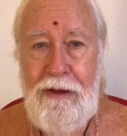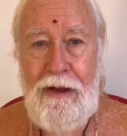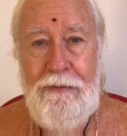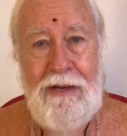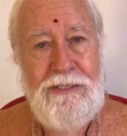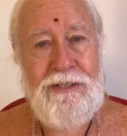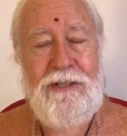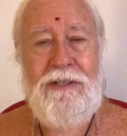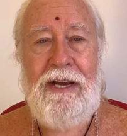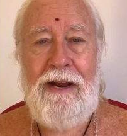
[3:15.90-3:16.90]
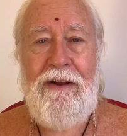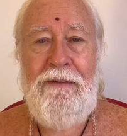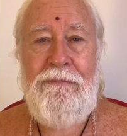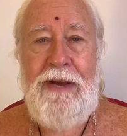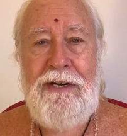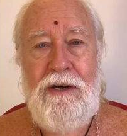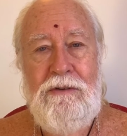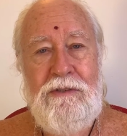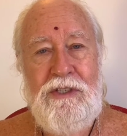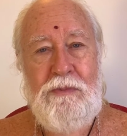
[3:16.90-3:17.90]
And that's the thing. They
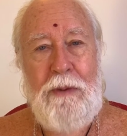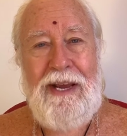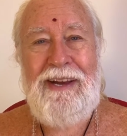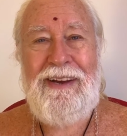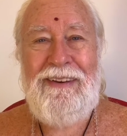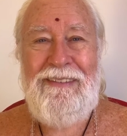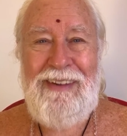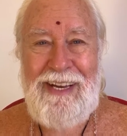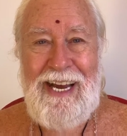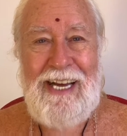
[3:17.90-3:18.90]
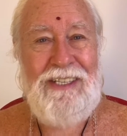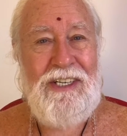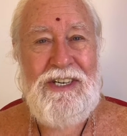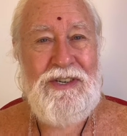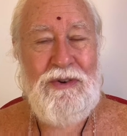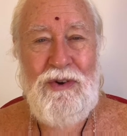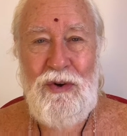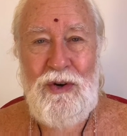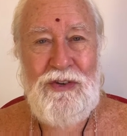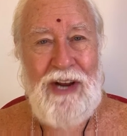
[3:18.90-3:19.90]
don't speak English
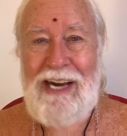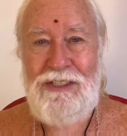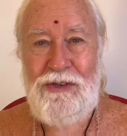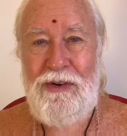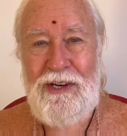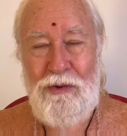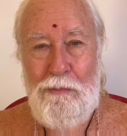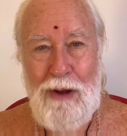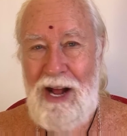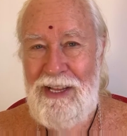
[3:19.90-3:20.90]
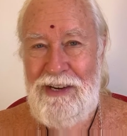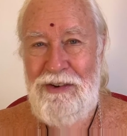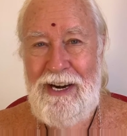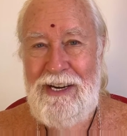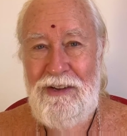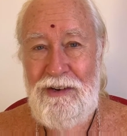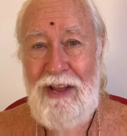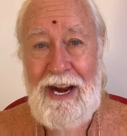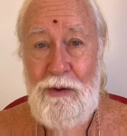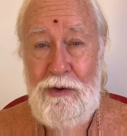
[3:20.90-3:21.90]
or Sanskrit or Pali or any other
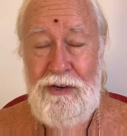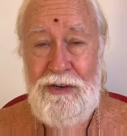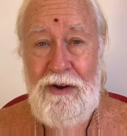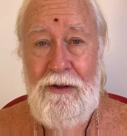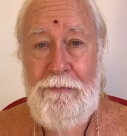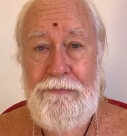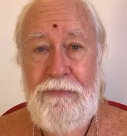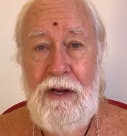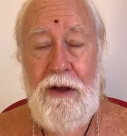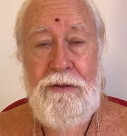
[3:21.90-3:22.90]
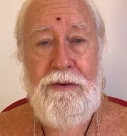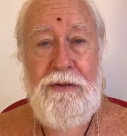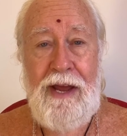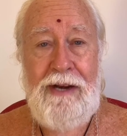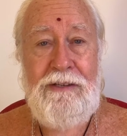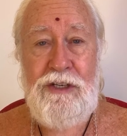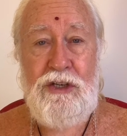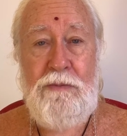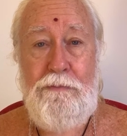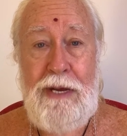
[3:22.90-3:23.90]
language other than
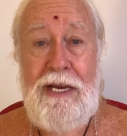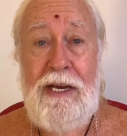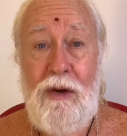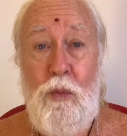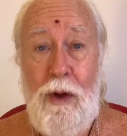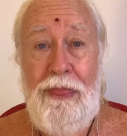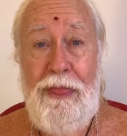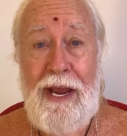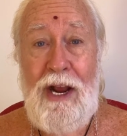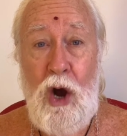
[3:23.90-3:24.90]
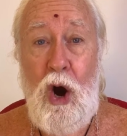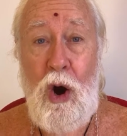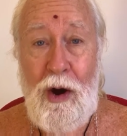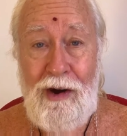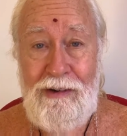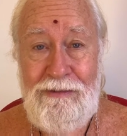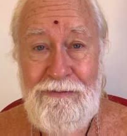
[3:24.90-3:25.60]
just being what they are.